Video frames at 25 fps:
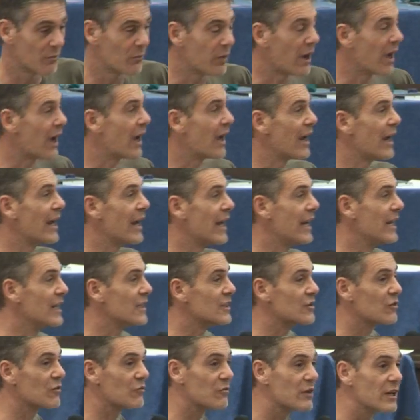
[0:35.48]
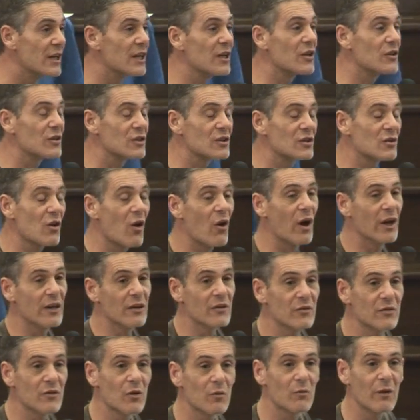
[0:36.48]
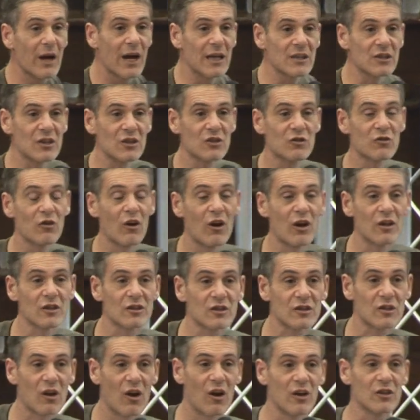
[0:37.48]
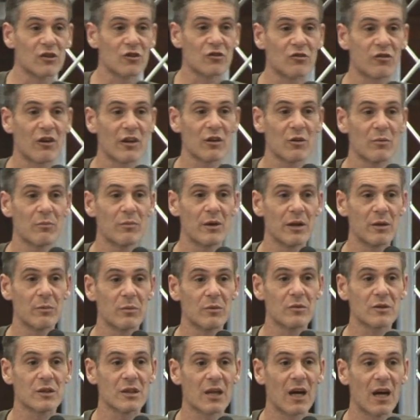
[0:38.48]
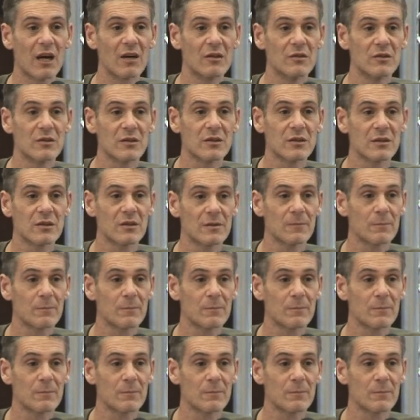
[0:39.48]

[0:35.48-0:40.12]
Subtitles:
But it's a really good sign that we're actually starting to tread on people's toes.